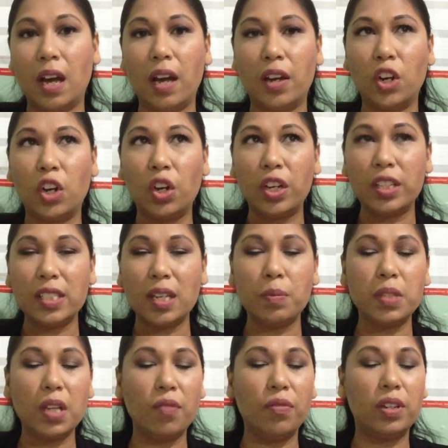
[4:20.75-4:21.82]
And a lot of times
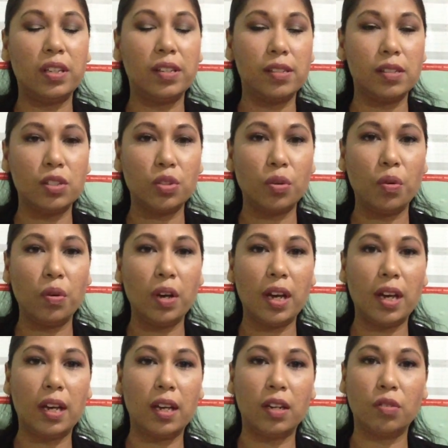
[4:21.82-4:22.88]
I've learned though
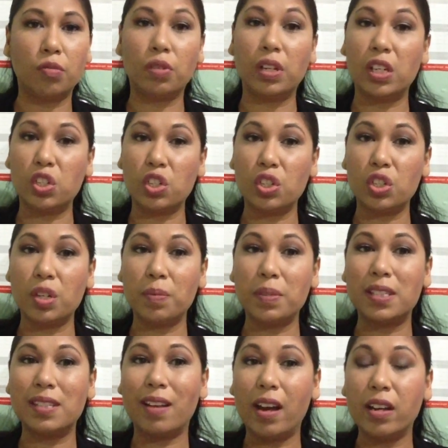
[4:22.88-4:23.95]
in relationships
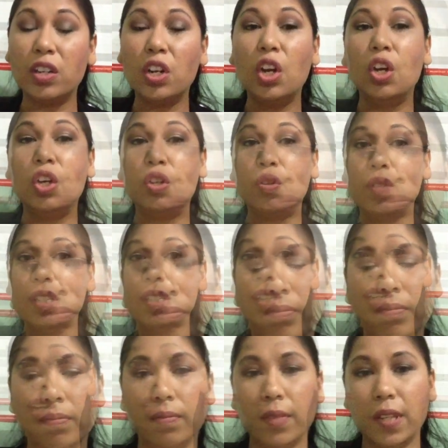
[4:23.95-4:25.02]
that you need to
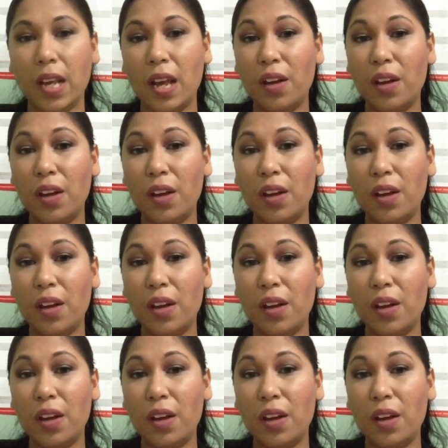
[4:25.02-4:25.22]
get to